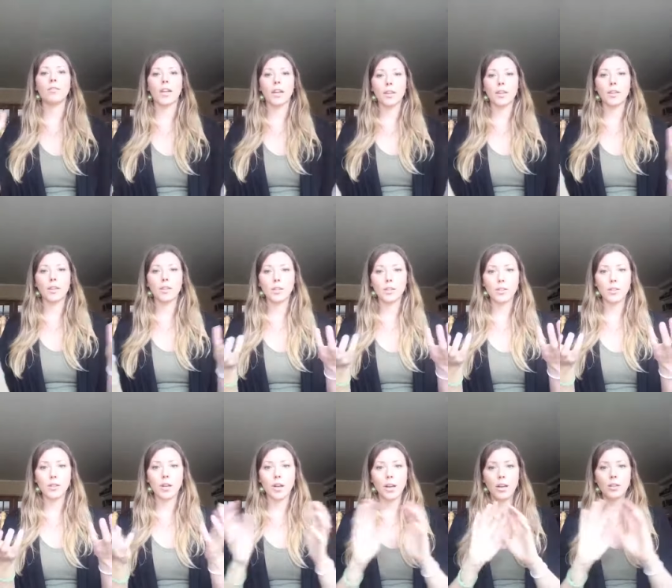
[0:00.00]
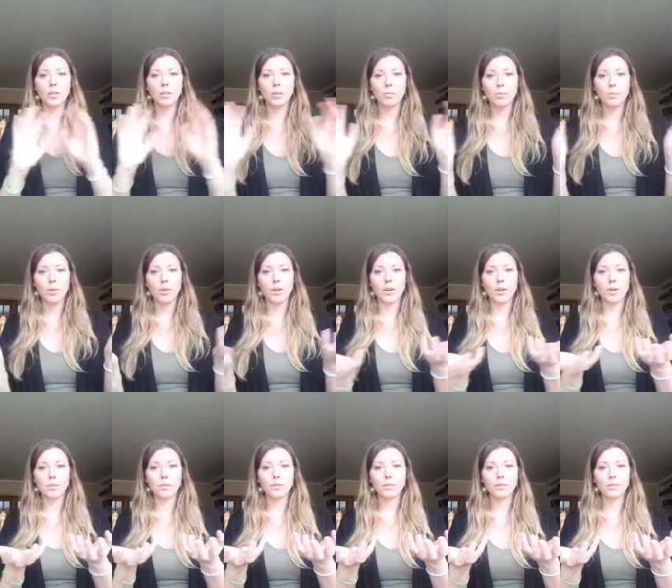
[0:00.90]
like uh,
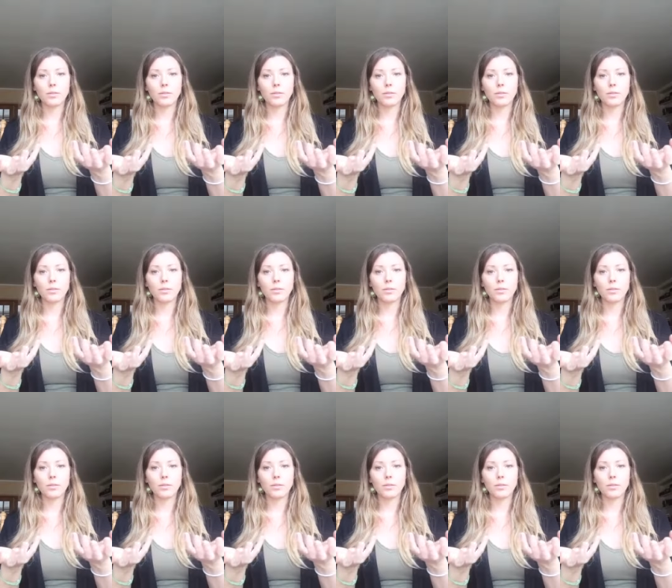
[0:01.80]
support